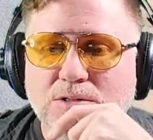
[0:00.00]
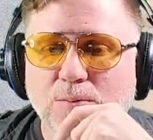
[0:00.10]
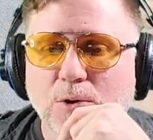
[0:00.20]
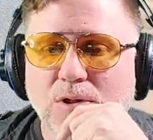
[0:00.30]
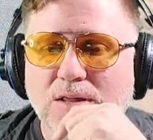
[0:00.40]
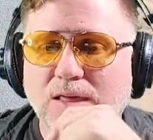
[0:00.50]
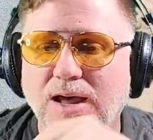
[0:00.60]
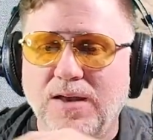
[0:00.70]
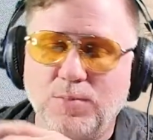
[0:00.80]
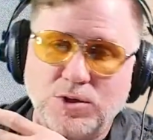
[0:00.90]
somewhere like
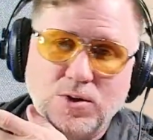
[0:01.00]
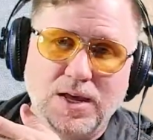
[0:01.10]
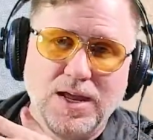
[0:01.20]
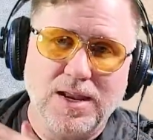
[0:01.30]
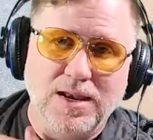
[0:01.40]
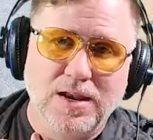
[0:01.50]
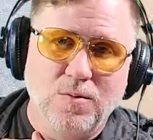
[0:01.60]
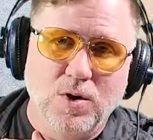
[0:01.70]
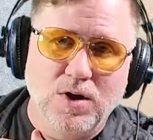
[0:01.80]
that, but you can get it anywhere.